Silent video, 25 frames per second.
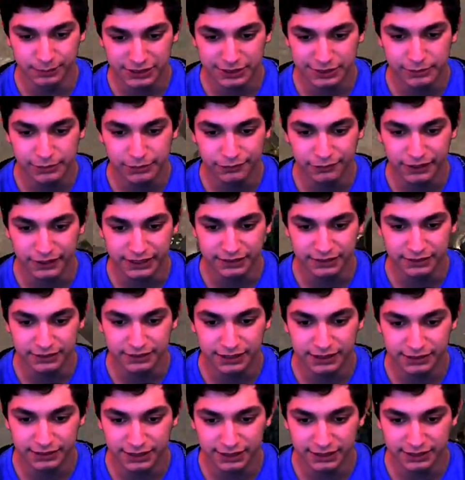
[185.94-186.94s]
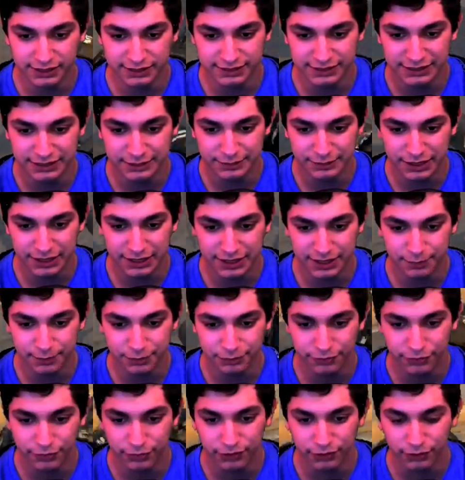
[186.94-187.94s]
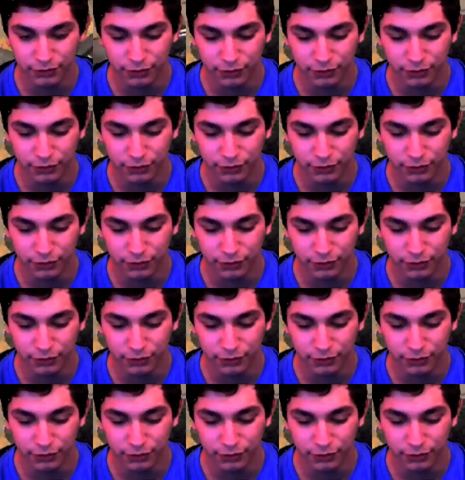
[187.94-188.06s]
some if I didn't get any sleep that night before,